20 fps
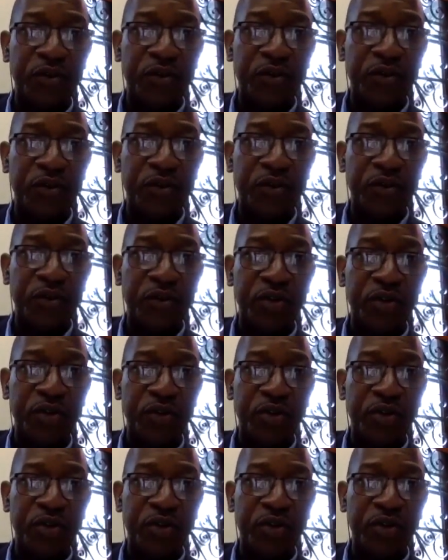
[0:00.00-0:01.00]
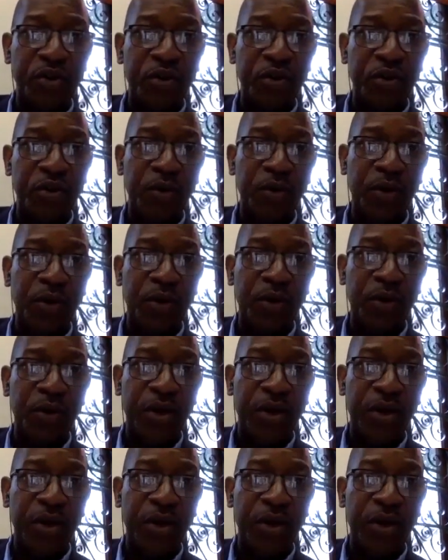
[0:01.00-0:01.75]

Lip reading: you know what,